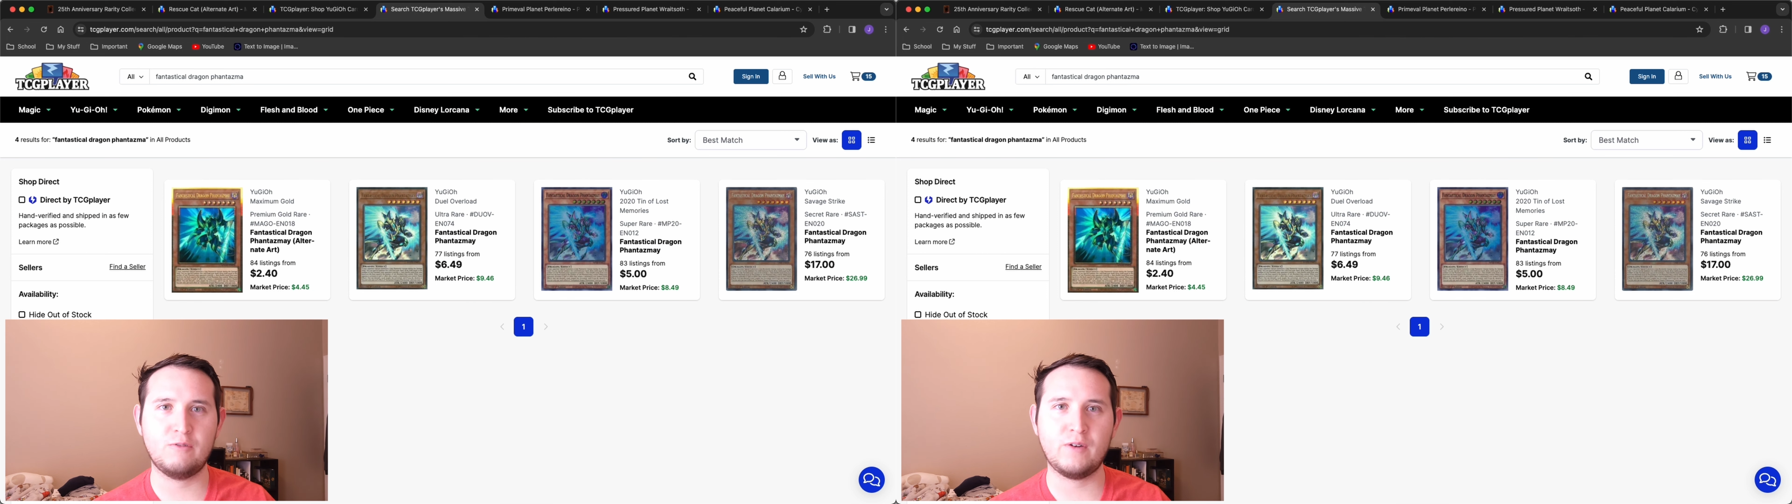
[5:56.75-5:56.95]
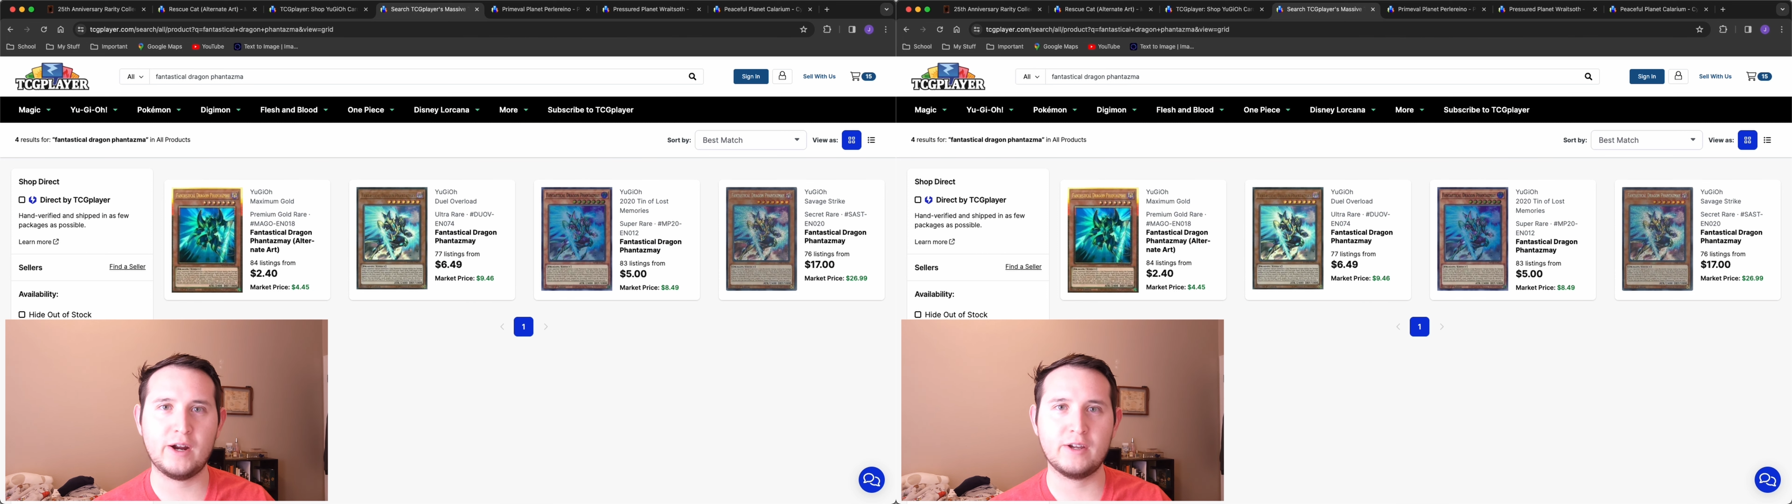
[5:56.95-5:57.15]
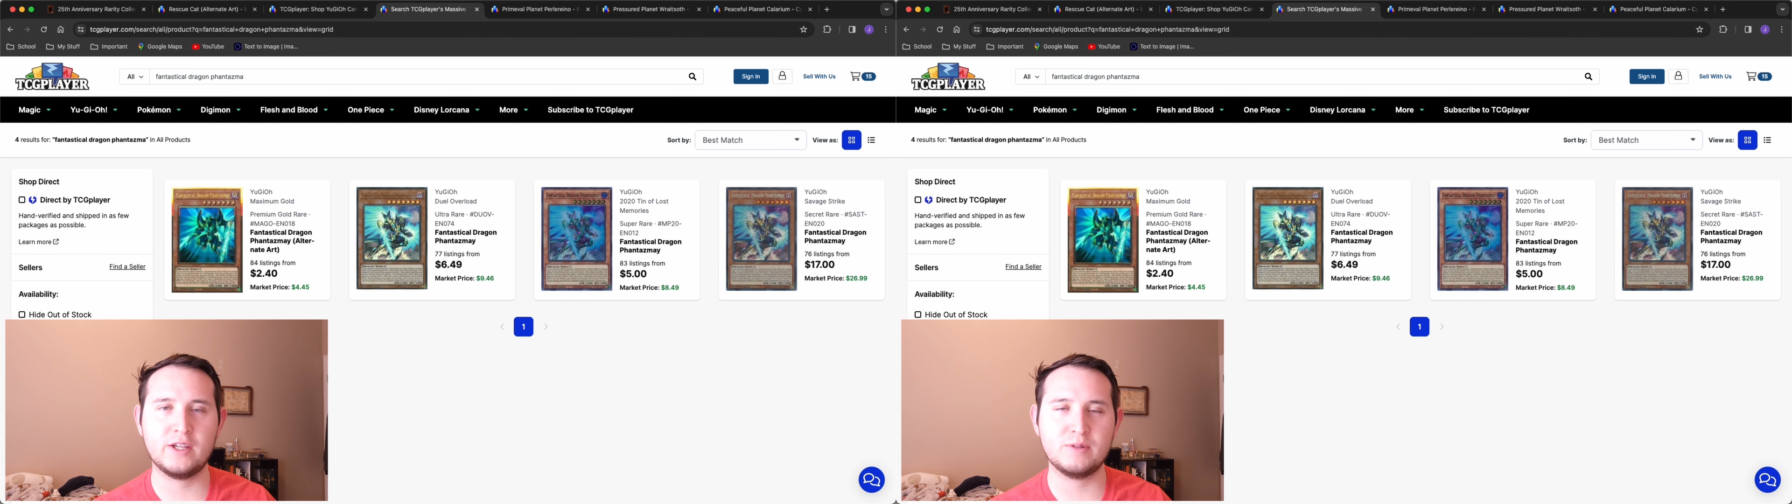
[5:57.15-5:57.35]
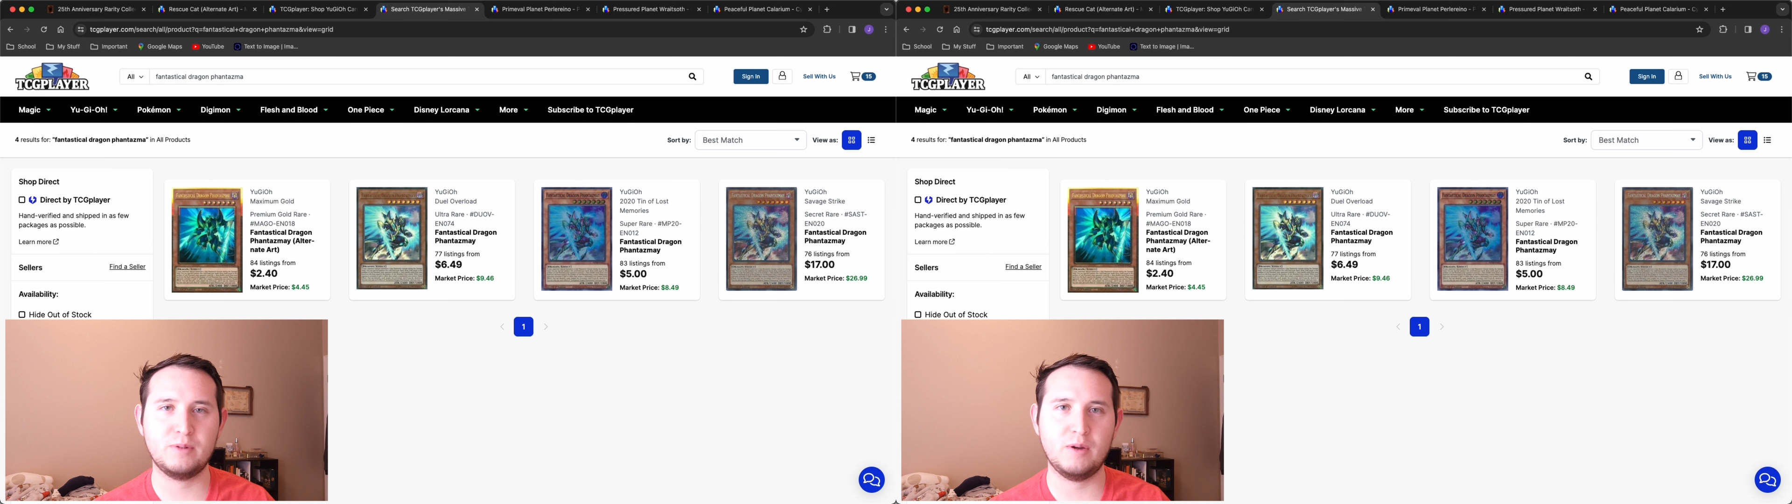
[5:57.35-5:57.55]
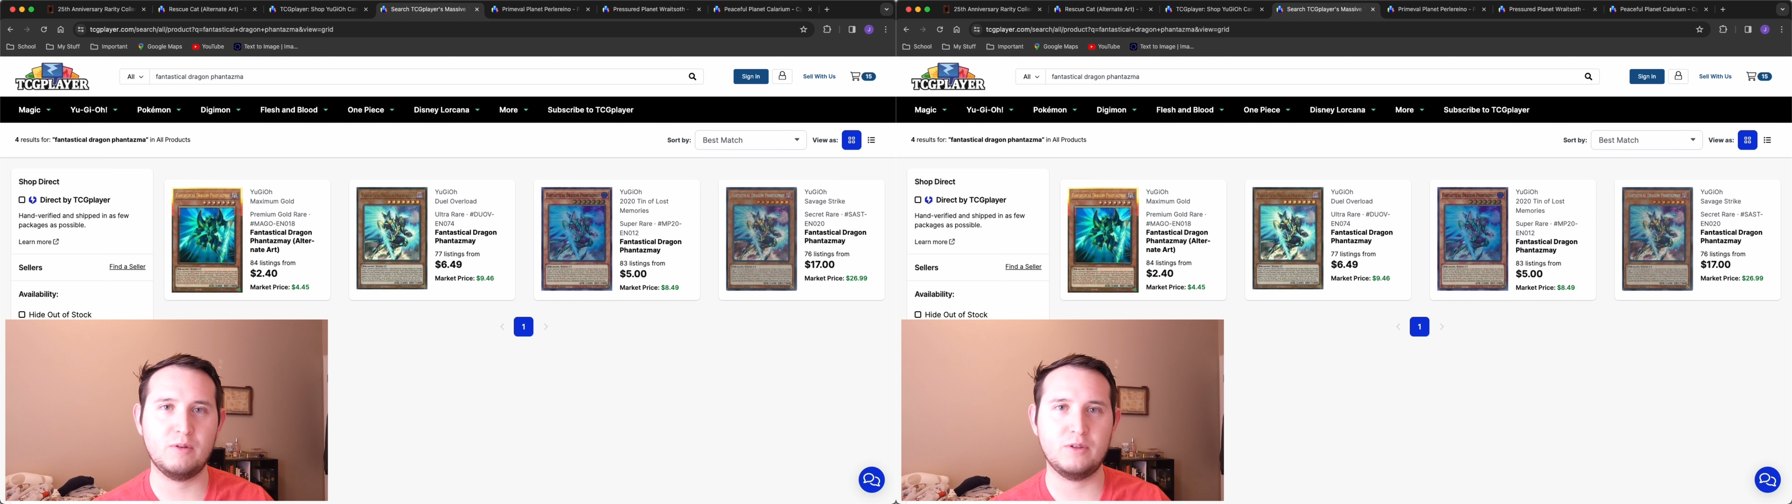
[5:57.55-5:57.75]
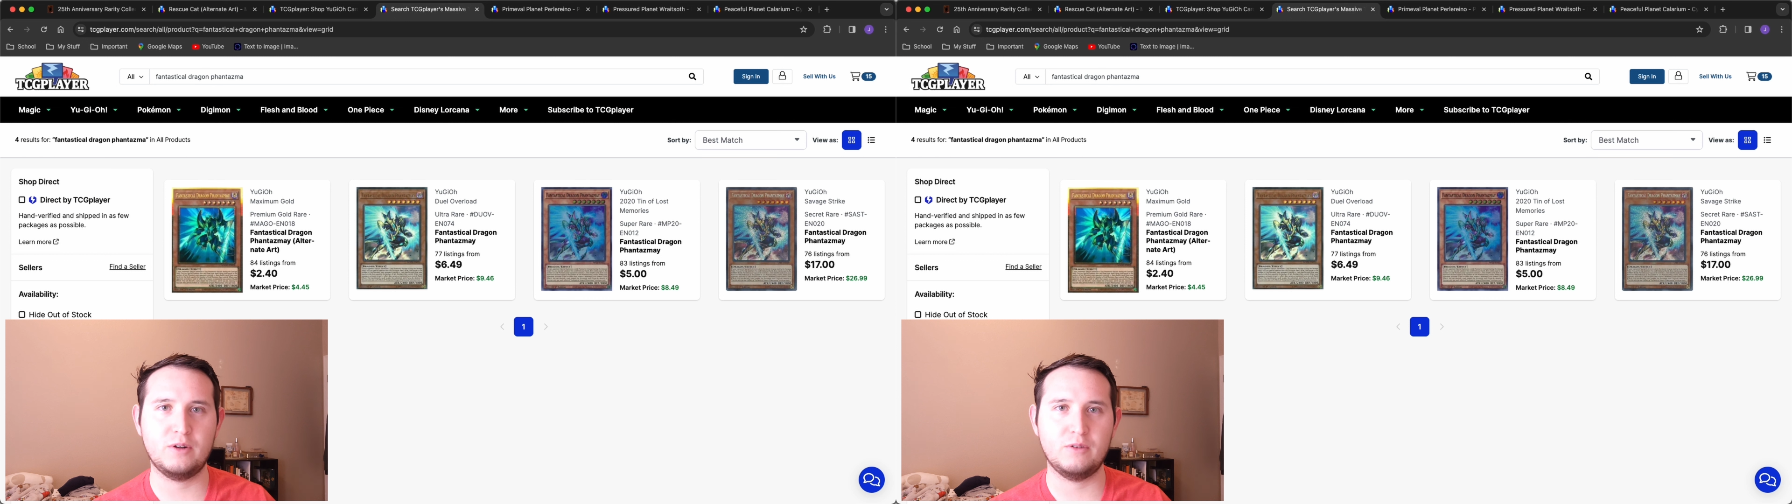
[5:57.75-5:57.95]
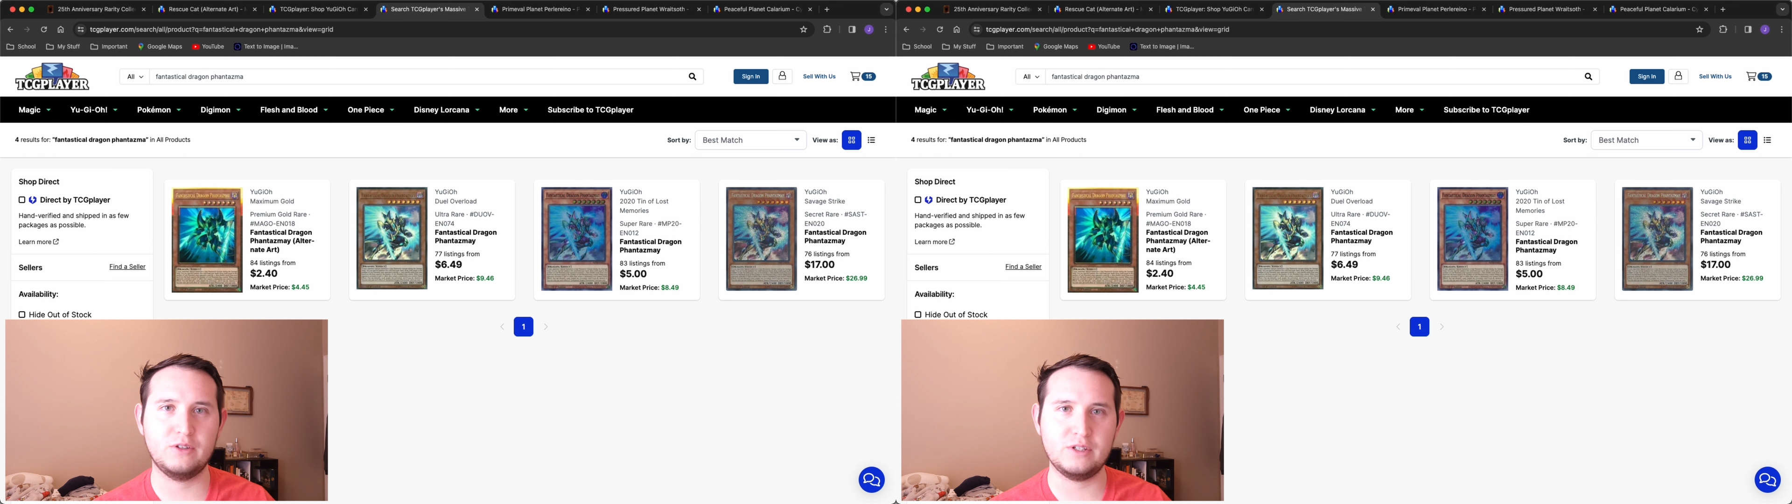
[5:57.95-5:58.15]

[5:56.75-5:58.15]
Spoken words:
Fire Kings play with, the